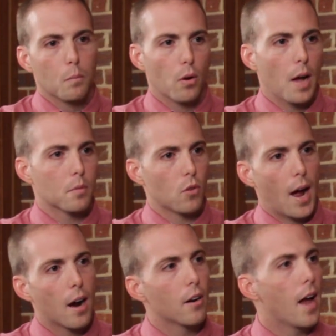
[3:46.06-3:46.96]
perhaps
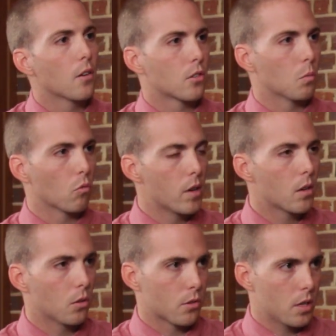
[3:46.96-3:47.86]
iron out some
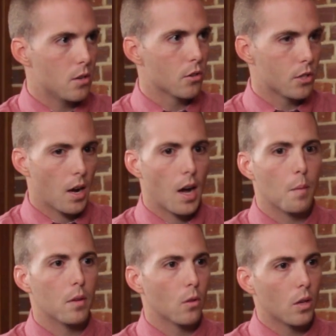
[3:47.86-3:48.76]
wrinkles in your
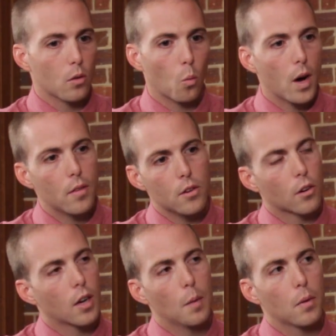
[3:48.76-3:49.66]
job, in the way that
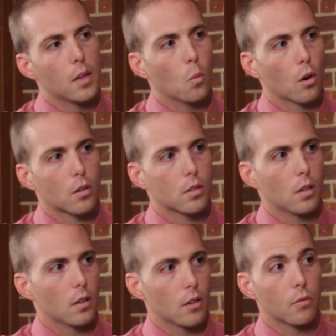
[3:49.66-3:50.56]
your company works
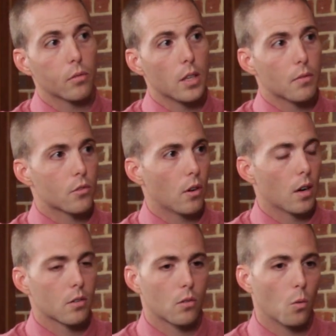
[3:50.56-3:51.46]
their fleet of
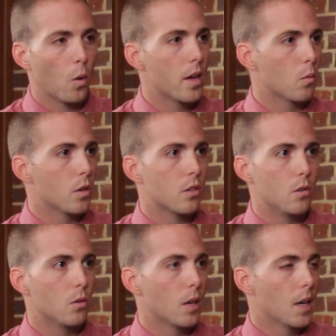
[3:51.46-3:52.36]
trucks, or the way in which
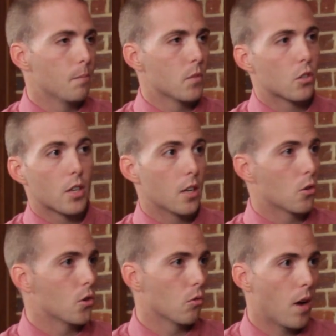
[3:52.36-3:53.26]
you
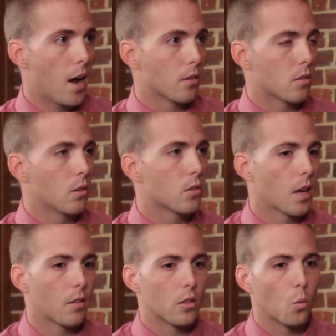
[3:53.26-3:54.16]
schedule your routes, those
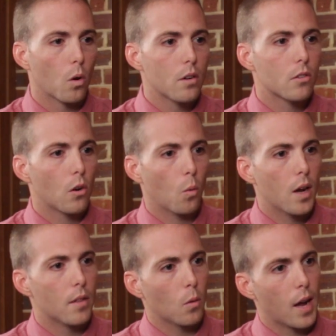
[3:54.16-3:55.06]
kind of things? Where is there a
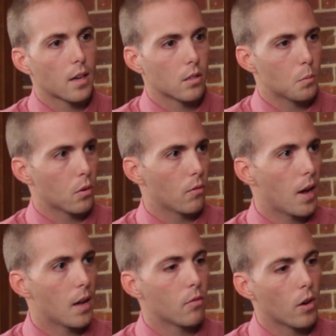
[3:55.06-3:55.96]
way that would actually
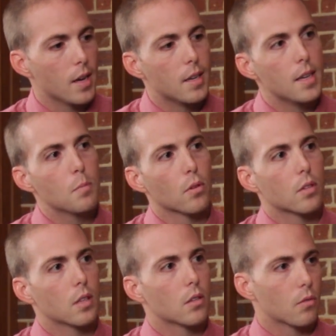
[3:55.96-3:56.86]
provide for a deeper
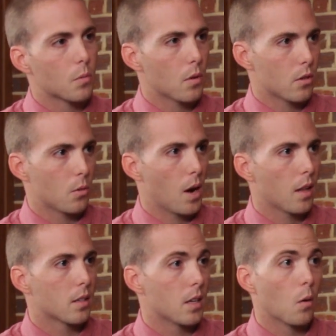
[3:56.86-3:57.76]
sense of
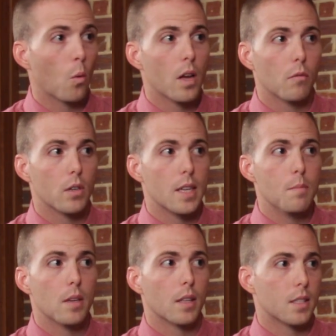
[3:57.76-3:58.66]
spirituality and a way of
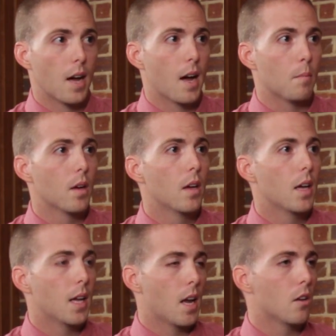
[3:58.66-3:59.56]
redeeming the time
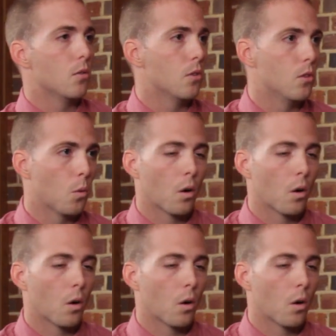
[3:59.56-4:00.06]
in how you do your